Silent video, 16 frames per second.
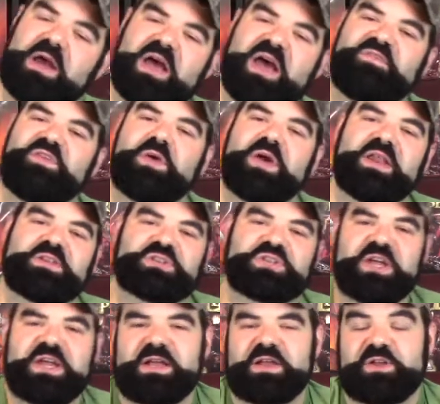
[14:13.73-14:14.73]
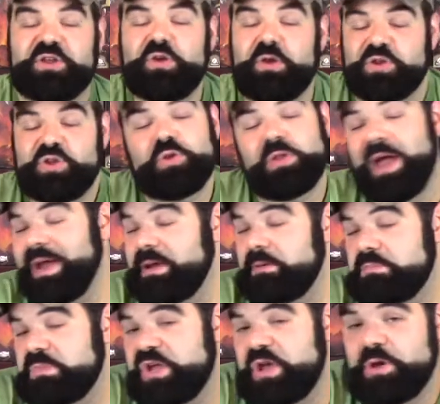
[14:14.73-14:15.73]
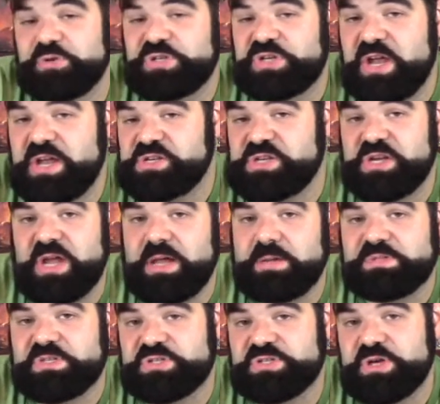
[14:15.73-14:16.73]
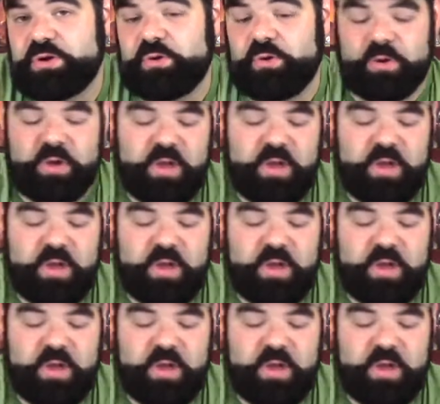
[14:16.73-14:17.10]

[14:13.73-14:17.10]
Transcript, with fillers: Have you had a chance? Do you, do you like negotiation games in general?